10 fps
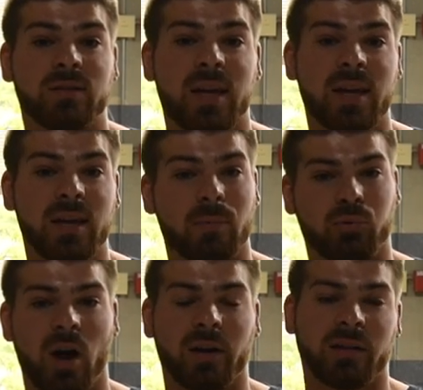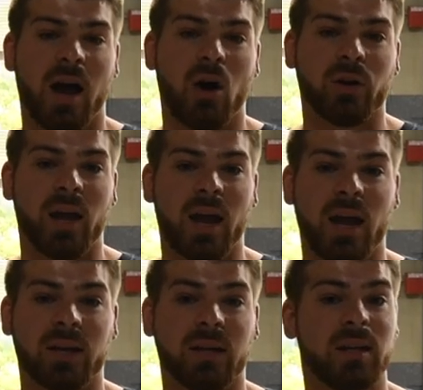taking the product out
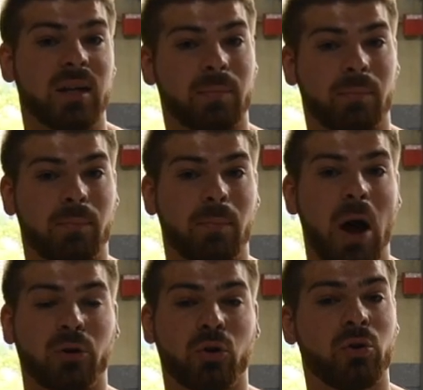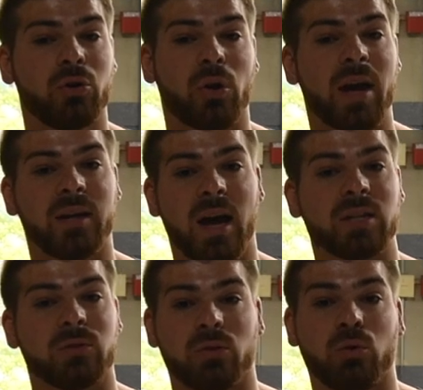and getting it powder-coated or
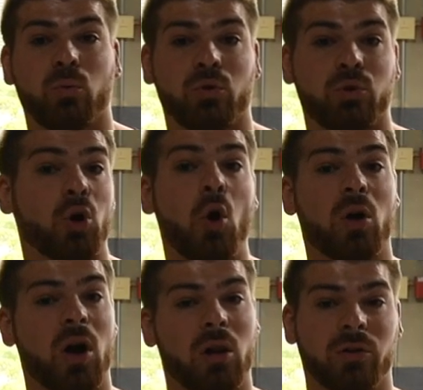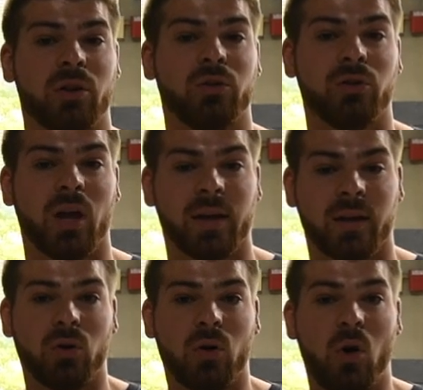anodized with your own color that you like.
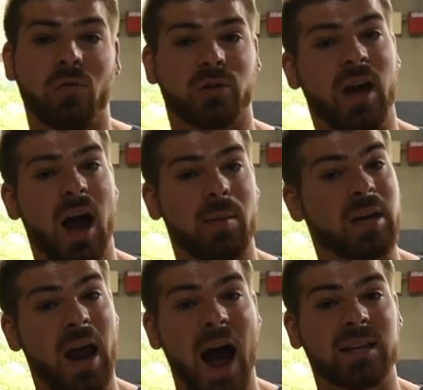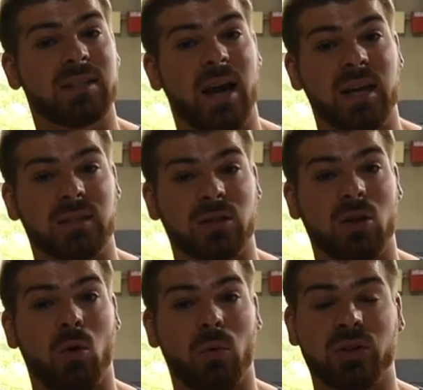Over time, it oxidizes
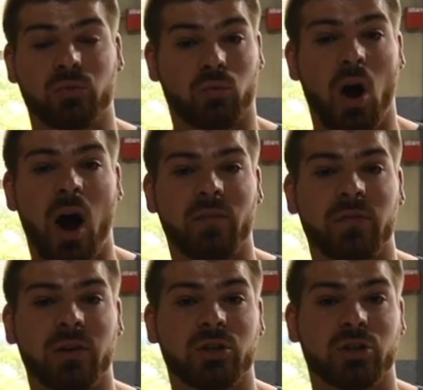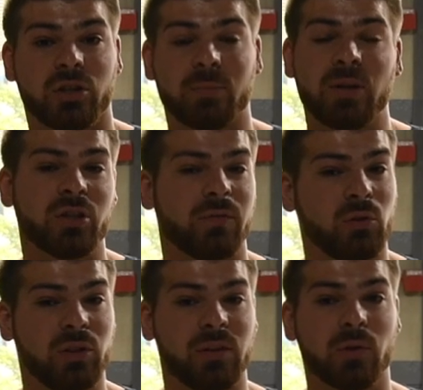though when it's raw finish, especially if you
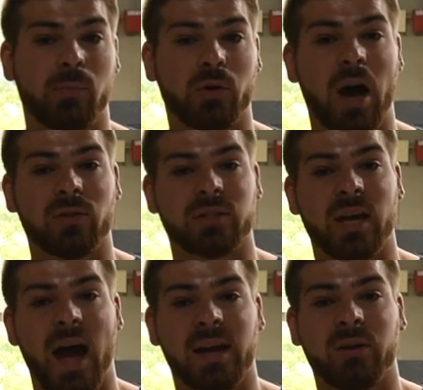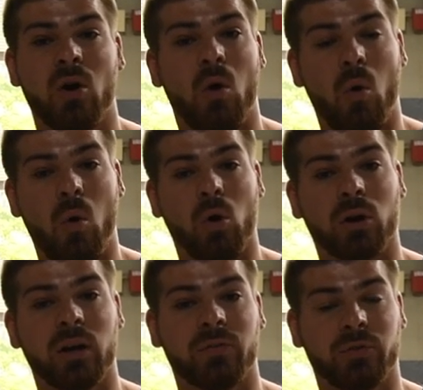leave your boat outside
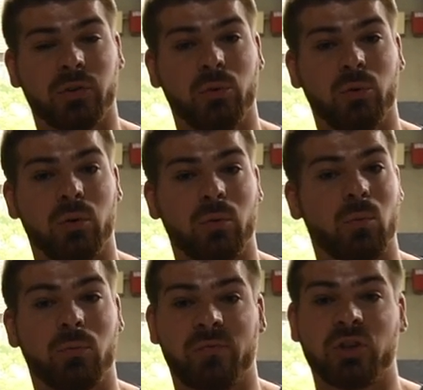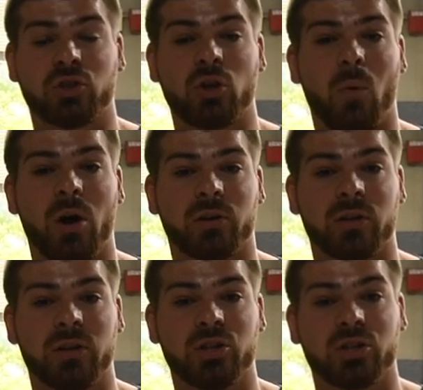or if you fish saltwater
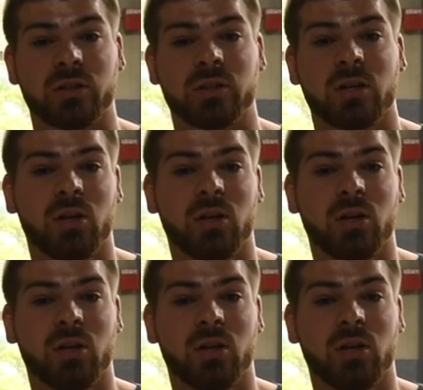conditions.